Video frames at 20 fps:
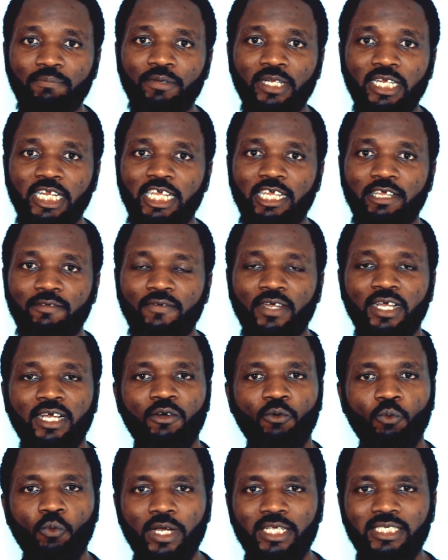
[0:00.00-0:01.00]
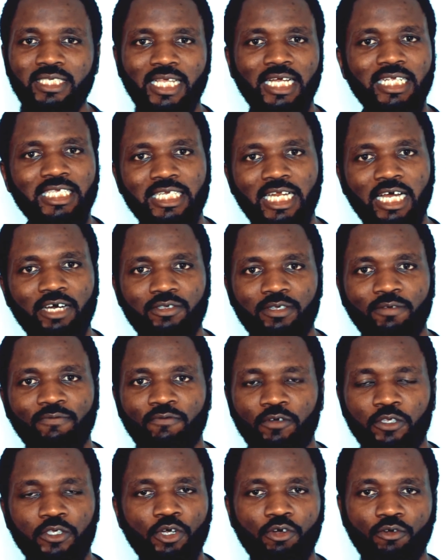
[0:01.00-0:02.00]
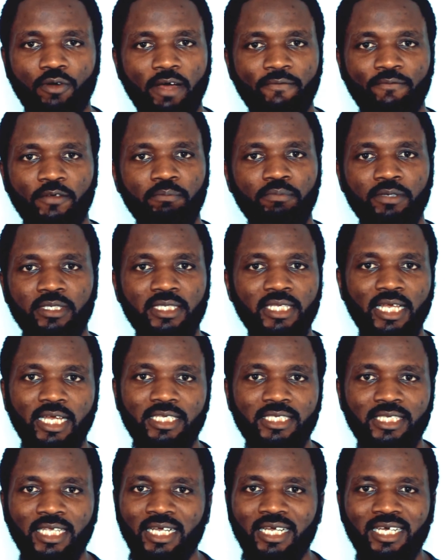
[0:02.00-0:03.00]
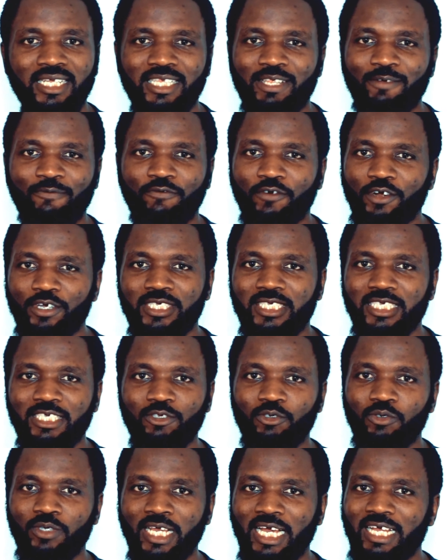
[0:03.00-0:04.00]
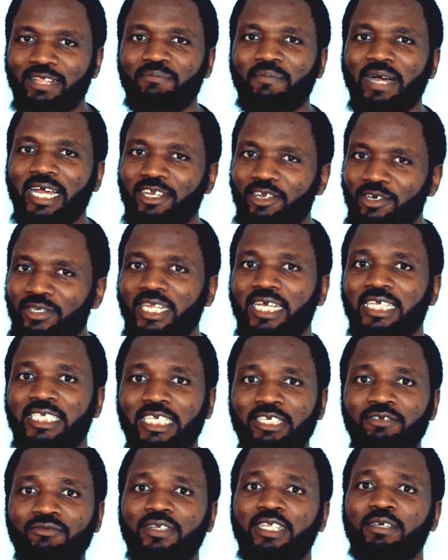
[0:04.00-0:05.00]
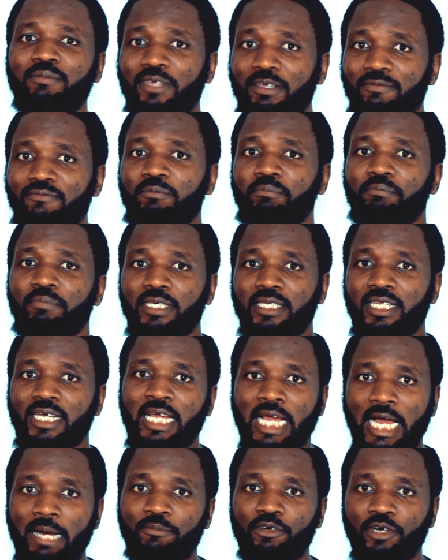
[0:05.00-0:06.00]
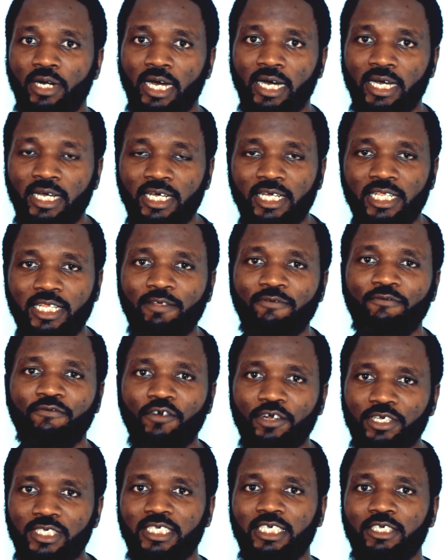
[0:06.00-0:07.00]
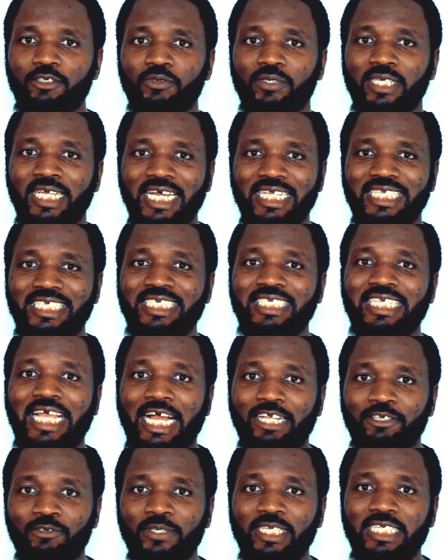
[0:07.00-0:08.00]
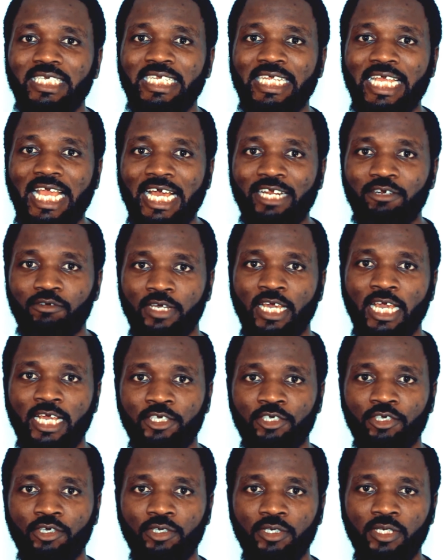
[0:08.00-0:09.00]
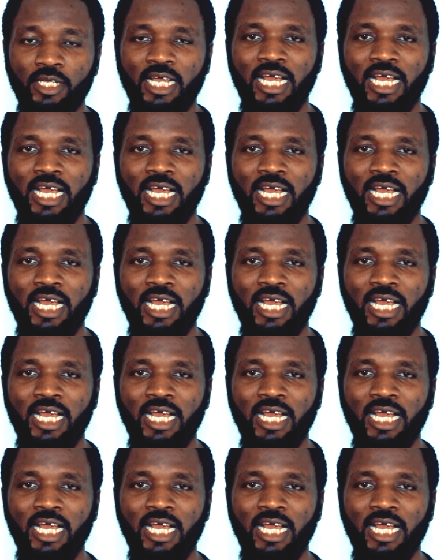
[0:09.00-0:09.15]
believe when starting out in photography business, the first thing to get might not necessarily even be the camera. The first thing to get is actually the education.